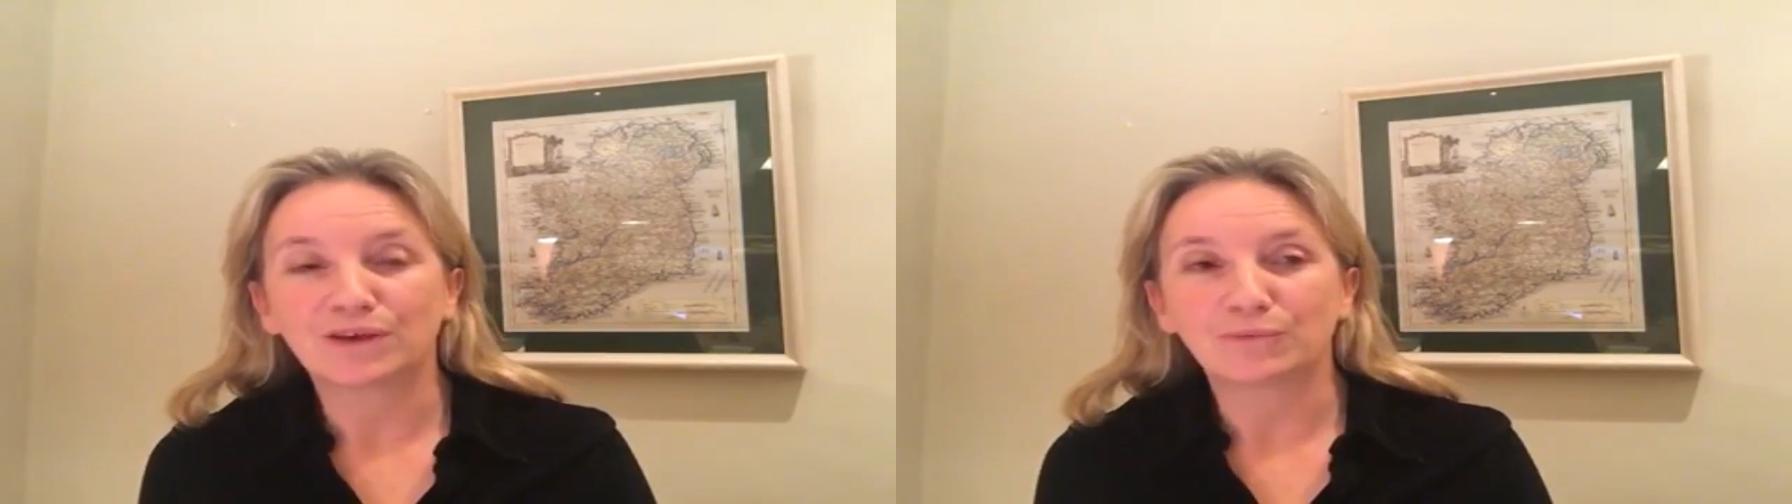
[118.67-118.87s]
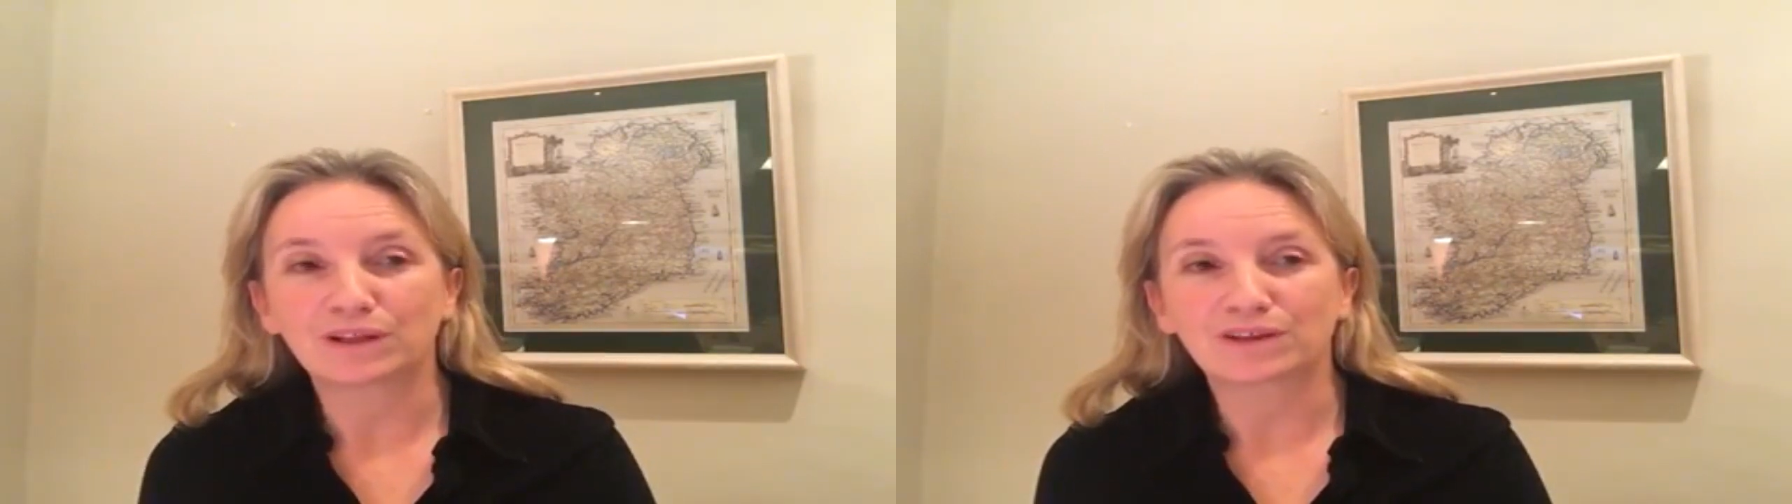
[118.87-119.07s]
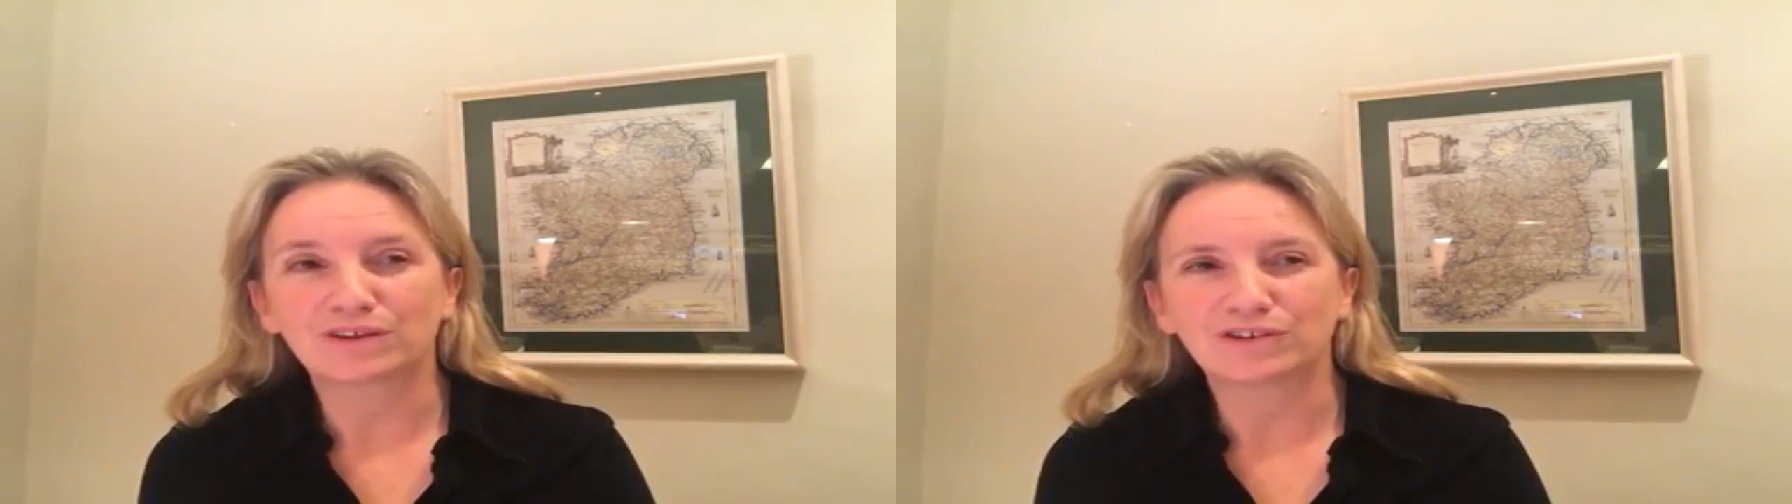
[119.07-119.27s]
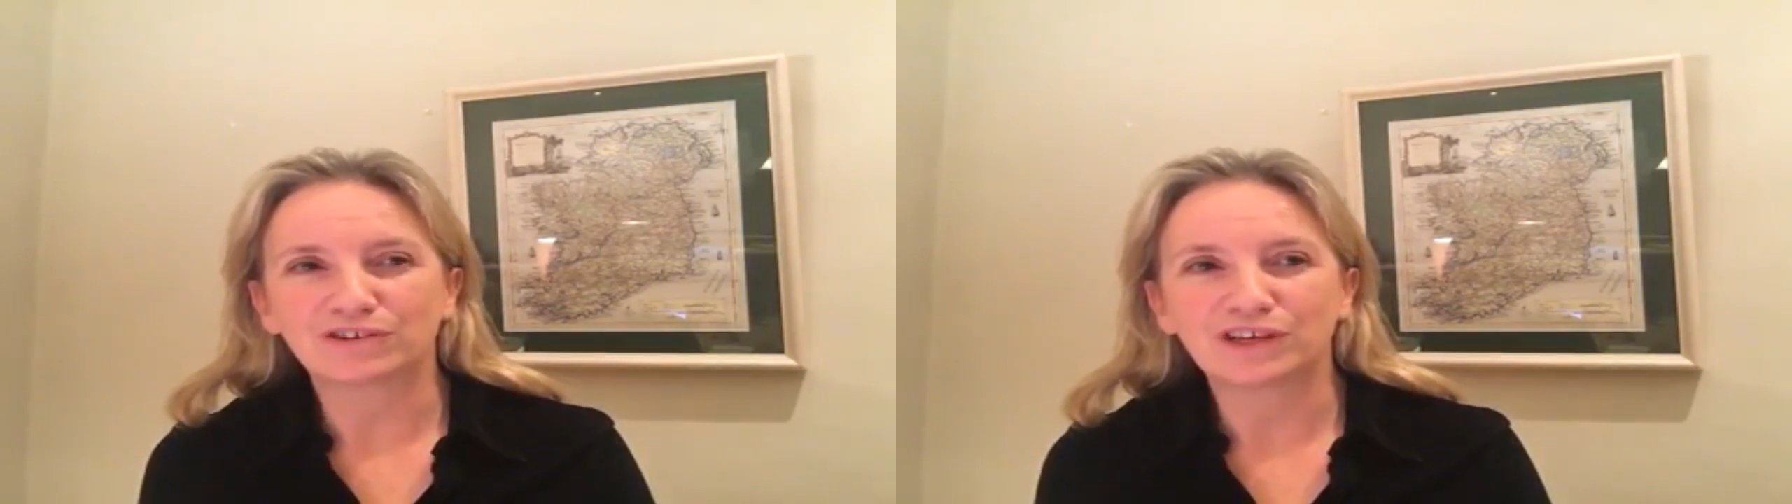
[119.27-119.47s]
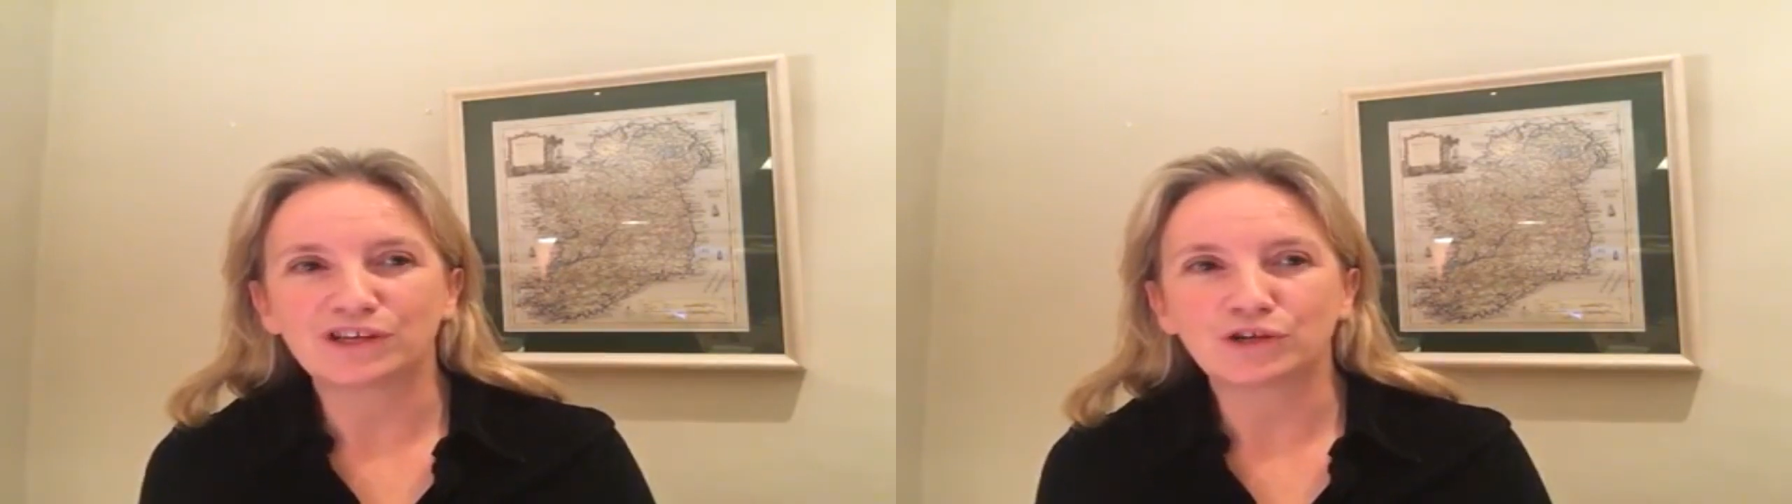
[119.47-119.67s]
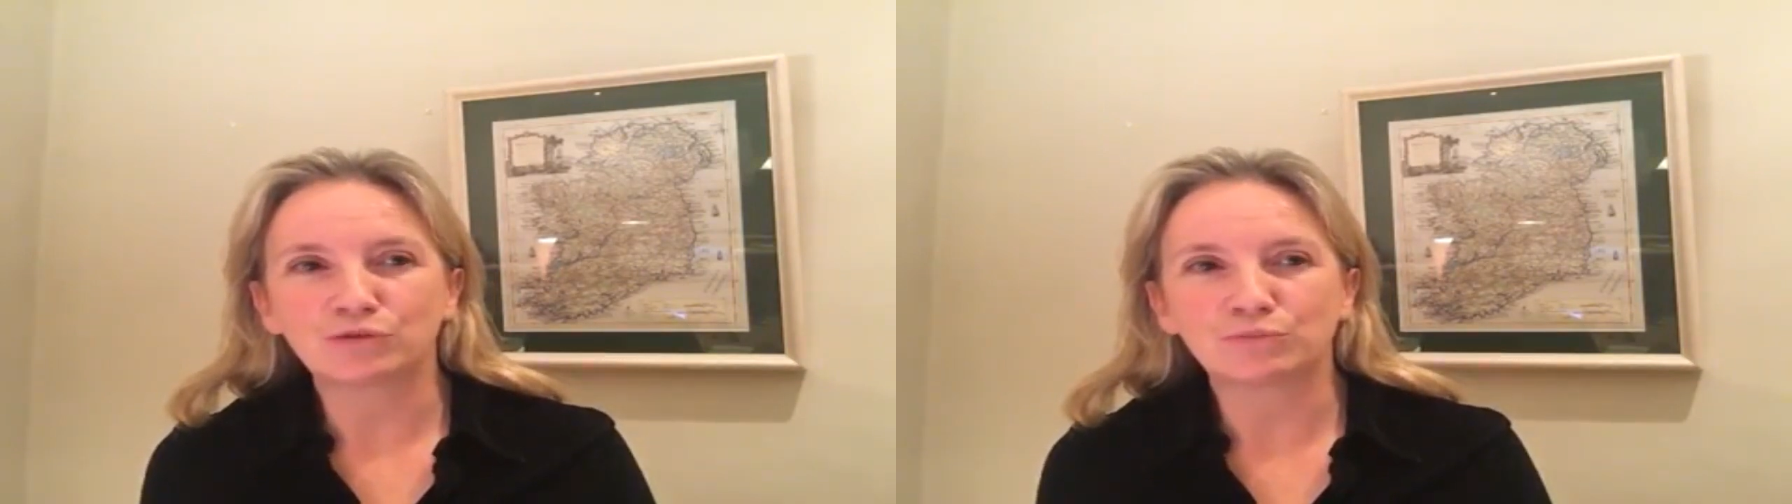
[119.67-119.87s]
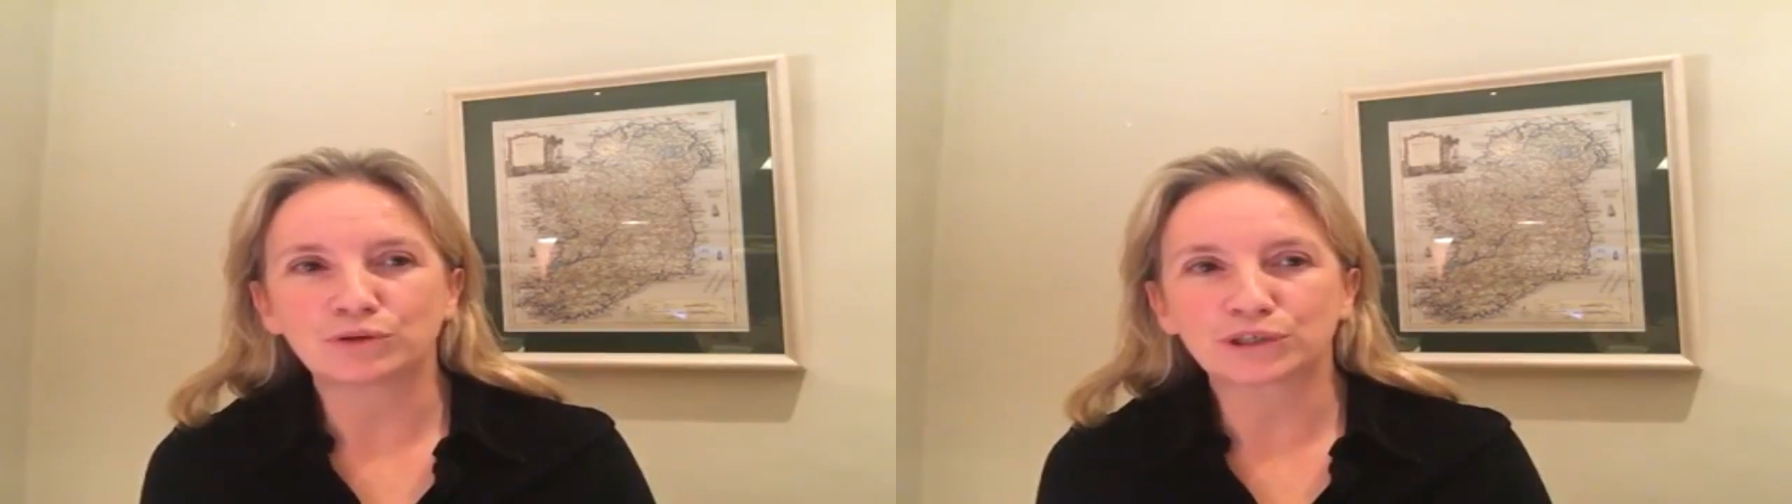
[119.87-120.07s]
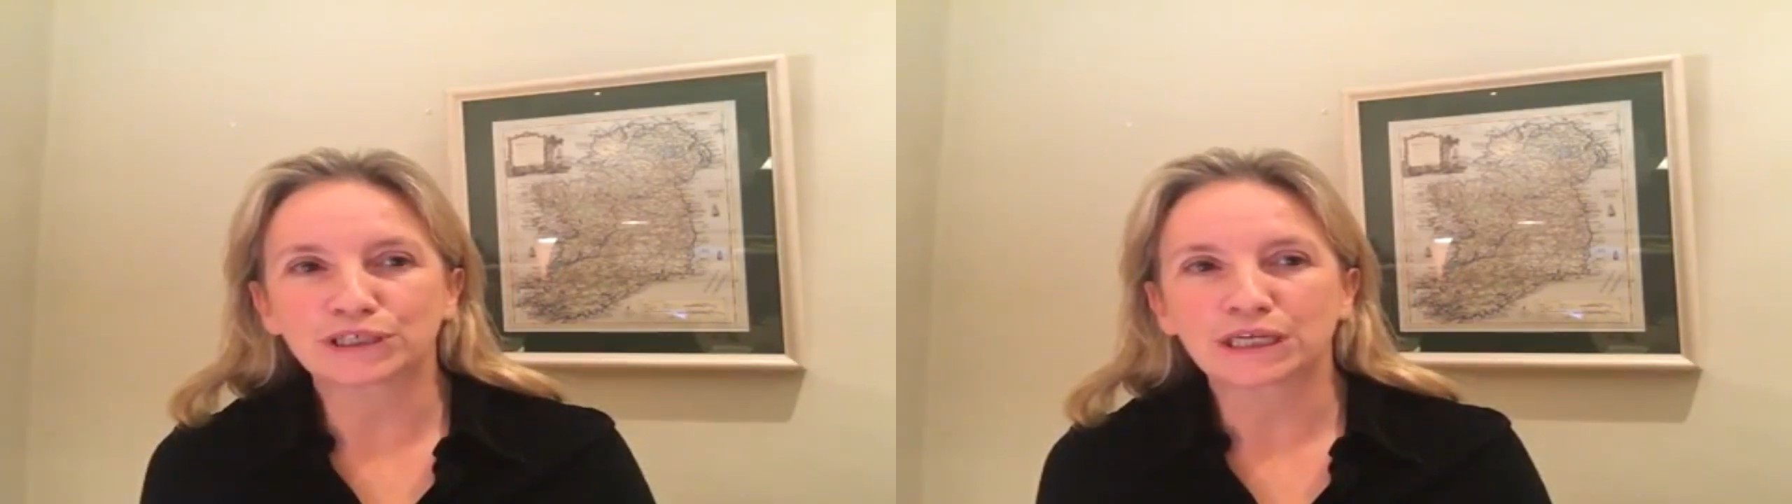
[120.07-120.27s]
will continue,
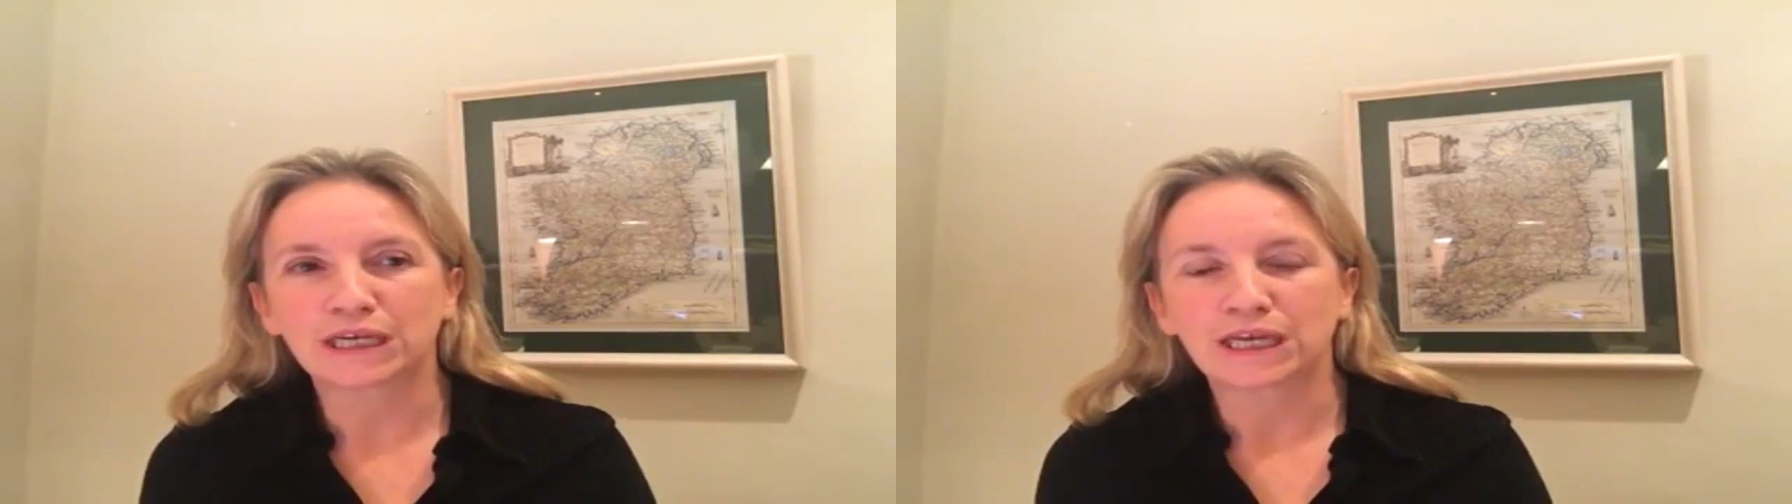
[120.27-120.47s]
but